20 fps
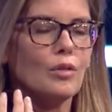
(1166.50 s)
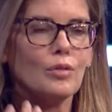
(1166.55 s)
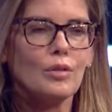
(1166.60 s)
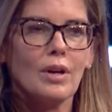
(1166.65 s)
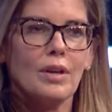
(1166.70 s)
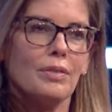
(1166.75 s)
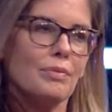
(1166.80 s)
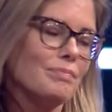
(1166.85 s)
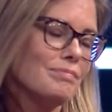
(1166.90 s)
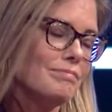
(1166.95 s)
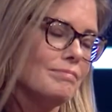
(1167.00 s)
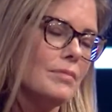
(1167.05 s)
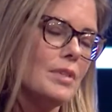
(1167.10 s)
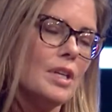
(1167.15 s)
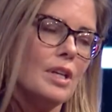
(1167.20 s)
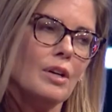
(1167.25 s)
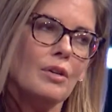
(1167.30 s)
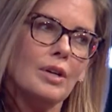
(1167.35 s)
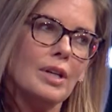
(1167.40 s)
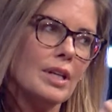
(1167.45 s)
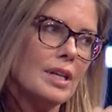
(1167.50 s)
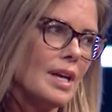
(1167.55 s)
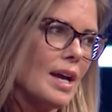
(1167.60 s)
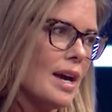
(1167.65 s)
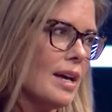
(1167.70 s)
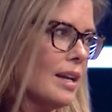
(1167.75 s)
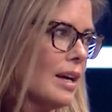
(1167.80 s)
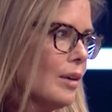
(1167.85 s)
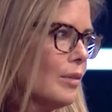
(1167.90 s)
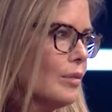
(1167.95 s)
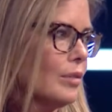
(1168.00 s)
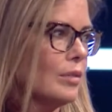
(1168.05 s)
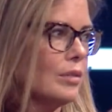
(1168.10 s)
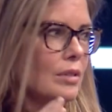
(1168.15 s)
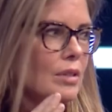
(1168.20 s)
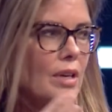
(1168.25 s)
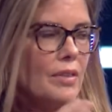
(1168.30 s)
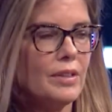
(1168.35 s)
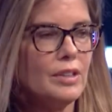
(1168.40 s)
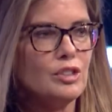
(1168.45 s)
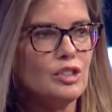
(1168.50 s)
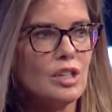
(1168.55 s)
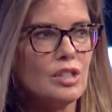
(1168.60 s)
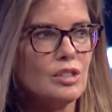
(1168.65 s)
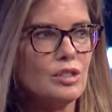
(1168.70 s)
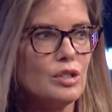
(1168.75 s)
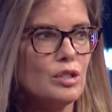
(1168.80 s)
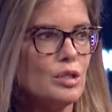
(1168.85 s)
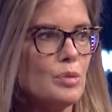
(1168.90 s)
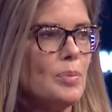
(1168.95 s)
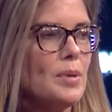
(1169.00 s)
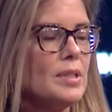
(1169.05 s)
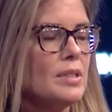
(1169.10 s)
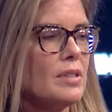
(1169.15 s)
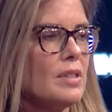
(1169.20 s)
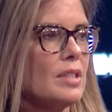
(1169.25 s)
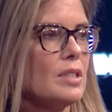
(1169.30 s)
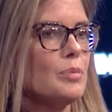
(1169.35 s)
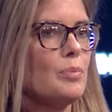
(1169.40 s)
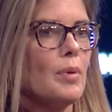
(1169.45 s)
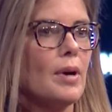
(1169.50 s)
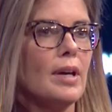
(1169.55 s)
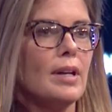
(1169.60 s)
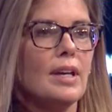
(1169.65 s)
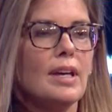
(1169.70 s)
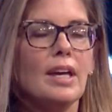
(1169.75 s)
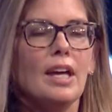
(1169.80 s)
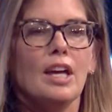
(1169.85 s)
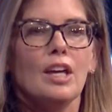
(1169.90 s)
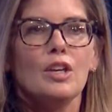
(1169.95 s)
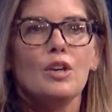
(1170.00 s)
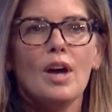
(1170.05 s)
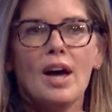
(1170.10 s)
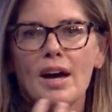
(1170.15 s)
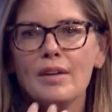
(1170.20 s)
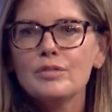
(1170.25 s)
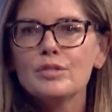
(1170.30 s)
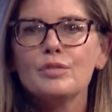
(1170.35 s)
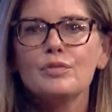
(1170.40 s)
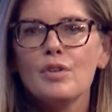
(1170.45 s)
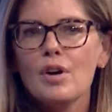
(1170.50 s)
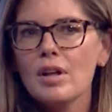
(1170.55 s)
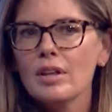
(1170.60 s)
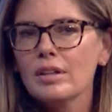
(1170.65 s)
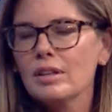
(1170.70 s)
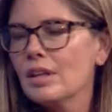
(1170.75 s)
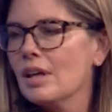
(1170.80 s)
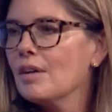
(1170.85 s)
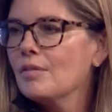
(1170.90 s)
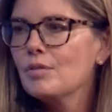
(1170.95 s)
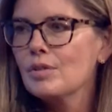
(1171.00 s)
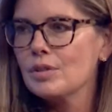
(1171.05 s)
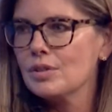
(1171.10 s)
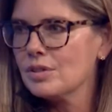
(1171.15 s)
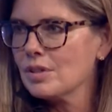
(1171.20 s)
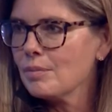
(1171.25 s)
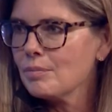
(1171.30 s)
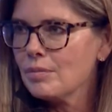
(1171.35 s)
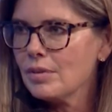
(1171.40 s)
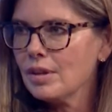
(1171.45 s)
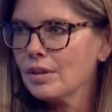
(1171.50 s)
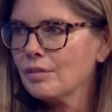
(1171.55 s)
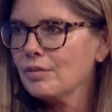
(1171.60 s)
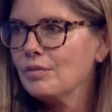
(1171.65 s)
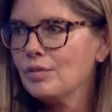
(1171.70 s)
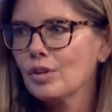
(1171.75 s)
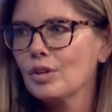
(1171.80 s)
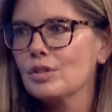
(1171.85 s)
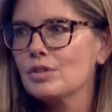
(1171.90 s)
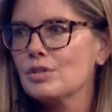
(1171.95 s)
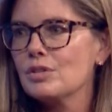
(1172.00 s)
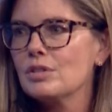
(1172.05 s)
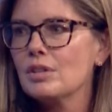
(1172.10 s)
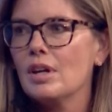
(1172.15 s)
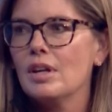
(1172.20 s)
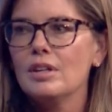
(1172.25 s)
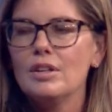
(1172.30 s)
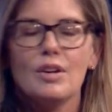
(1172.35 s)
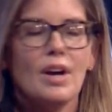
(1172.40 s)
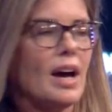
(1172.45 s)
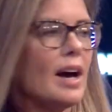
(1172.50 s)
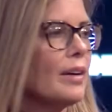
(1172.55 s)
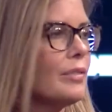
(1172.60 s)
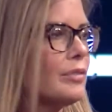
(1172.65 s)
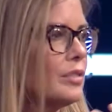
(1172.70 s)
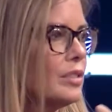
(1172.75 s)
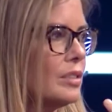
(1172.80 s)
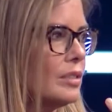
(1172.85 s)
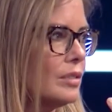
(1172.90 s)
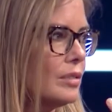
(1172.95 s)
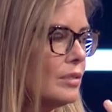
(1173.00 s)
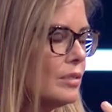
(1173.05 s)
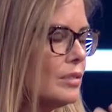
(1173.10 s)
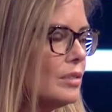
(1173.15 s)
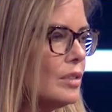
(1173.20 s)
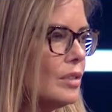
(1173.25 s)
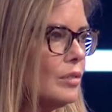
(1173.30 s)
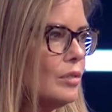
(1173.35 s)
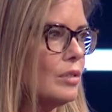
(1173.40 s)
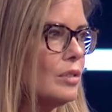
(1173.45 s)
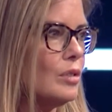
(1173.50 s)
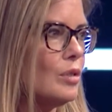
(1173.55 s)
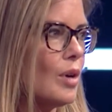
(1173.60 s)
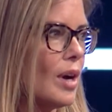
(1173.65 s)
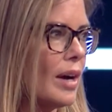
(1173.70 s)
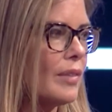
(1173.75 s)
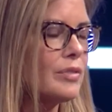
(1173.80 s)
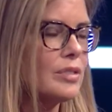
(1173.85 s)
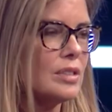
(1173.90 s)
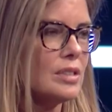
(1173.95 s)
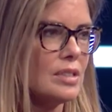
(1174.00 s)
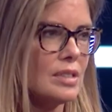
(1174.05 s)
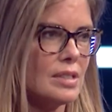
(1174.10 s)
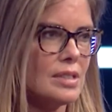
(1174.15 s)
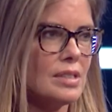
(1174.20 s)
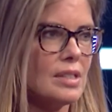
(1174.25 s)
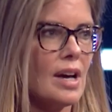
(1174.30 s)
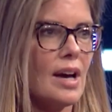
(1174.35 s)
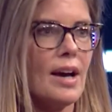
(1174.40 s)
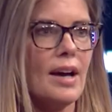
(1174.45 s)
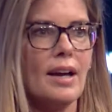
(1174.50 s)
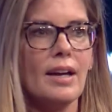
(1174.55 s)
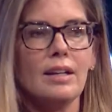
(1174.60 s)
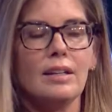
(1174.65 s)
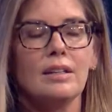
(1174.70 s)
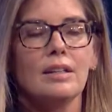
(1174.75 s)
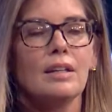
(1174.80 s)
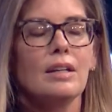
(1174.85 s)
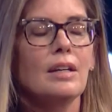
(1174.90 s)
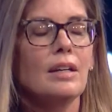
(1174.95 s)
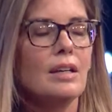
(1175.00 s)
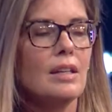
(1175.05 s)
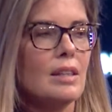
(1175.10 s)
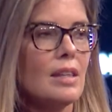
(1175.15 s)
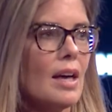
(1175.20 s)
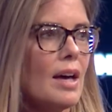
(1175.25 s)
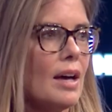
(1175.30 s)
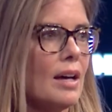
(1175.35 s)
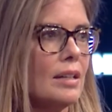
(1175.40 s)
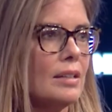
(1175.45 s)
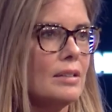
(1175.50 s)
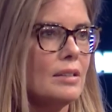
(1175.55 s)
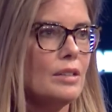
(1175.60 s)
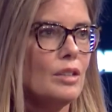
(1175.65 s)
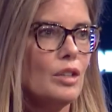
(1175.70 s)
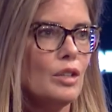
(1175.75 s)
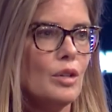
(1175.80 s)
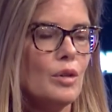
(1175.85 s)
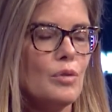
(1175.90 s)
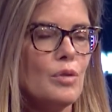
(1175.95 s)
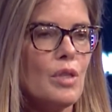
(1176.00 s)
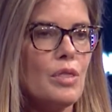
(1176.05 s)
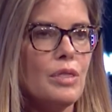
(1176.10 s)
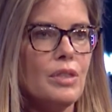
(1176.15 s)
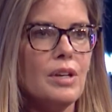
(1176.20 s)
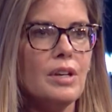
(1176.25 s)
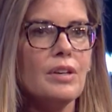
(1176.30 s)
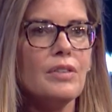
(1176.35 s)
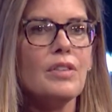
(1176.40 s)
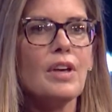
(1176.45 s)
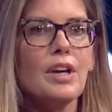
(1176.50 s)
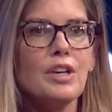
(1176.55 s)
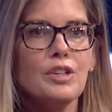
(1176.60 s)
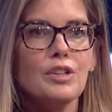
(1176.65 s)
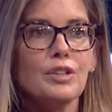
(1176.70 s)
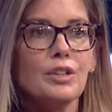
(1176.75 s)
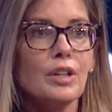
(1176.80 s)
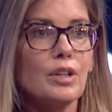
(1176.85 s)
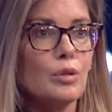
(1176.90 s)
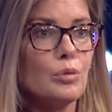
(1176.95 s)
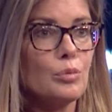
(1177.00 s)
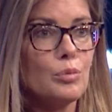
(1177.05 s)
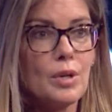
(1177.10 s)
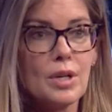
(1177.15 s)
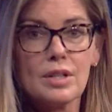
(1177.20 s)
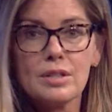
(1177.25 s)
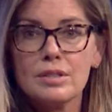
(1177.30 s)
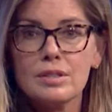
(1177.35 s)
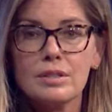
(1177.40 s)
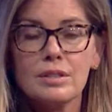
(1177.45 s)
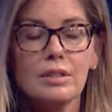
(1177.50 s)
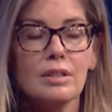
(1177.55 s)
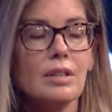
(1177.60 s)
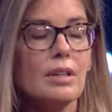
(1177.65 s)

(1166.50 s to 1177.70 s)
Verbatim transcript: I, you know, and again, I, I think JJ should speak to this, but you have to fall in love with something first, and you have to, you have to decide that, you know, the thing that you're going to risk